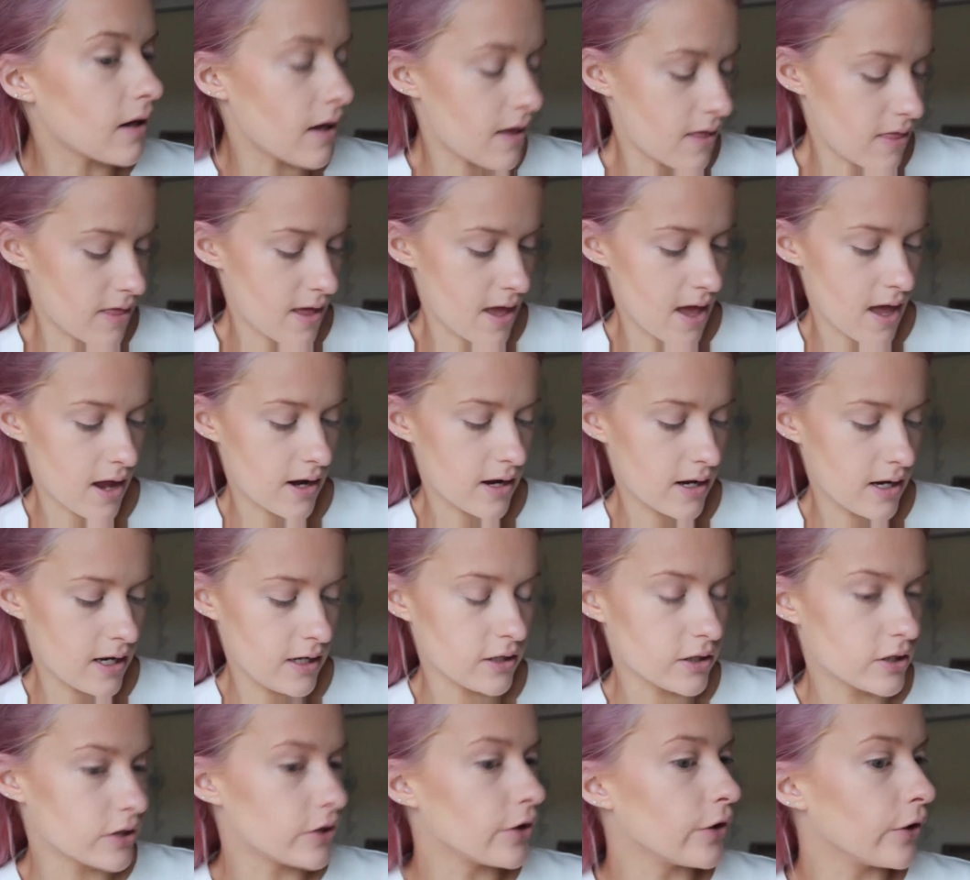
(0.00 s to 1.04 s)
and then
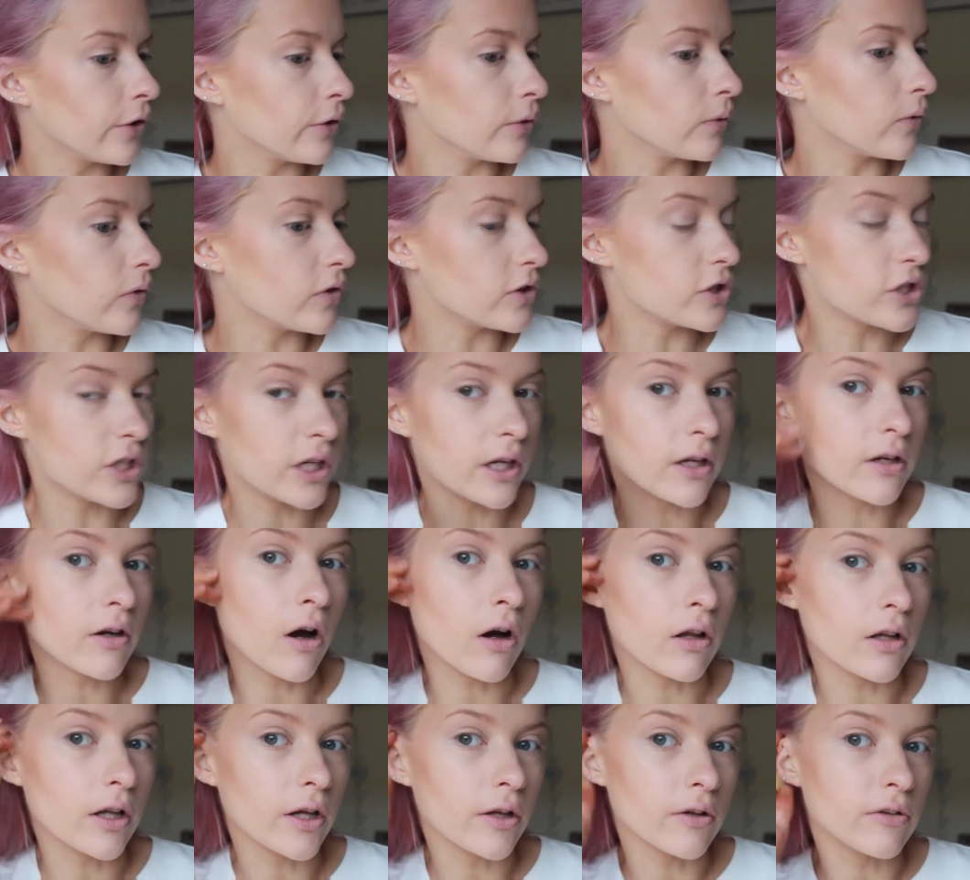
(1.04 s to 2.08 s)
into the cheek
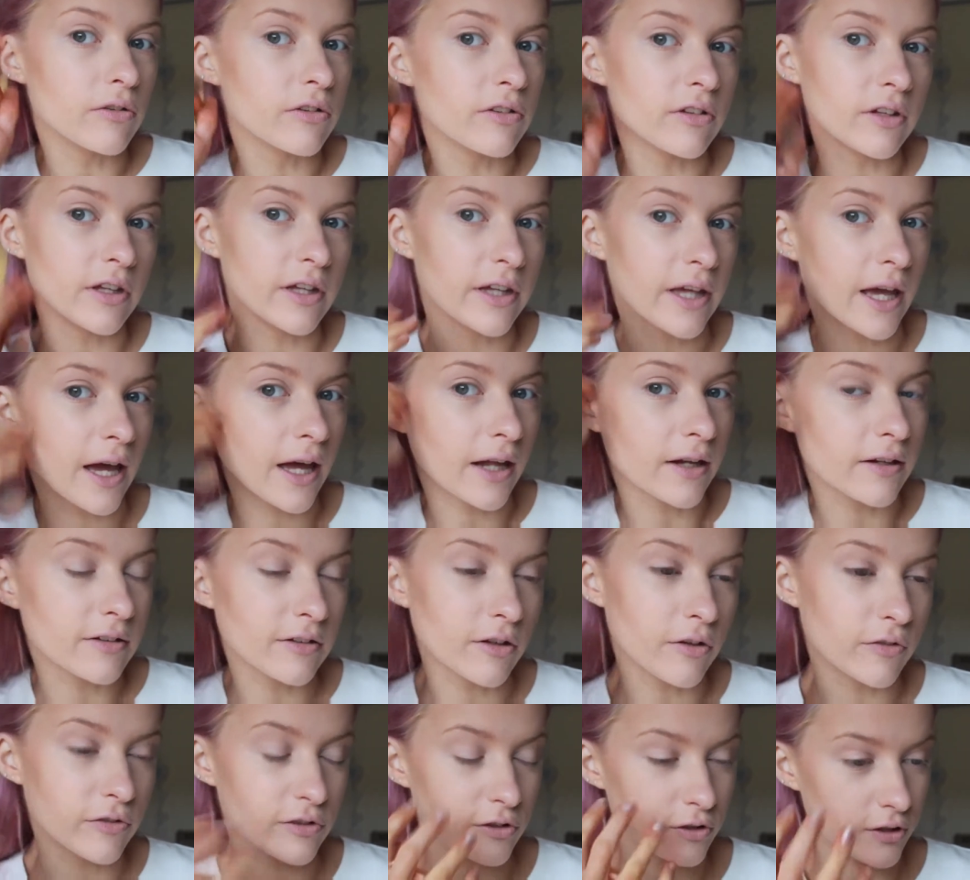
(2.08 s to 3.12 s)
hollows, so you can
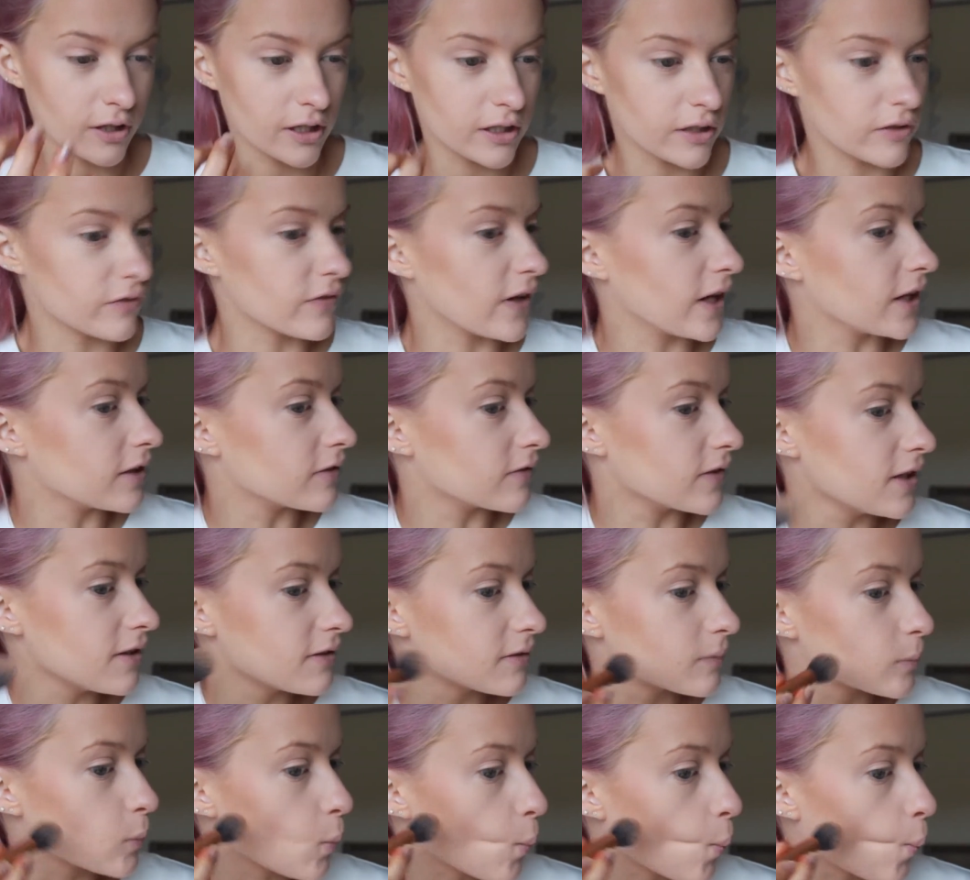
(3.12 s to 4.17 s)
sort of suck in your face with
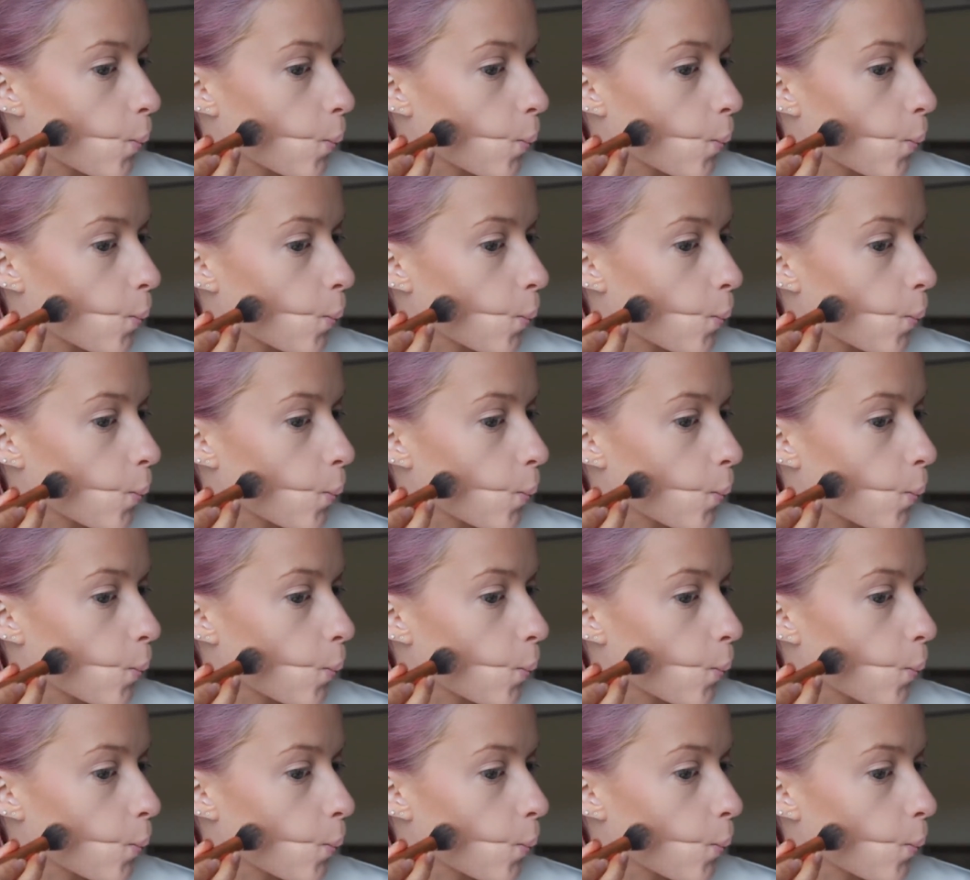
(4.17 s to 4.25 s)
this.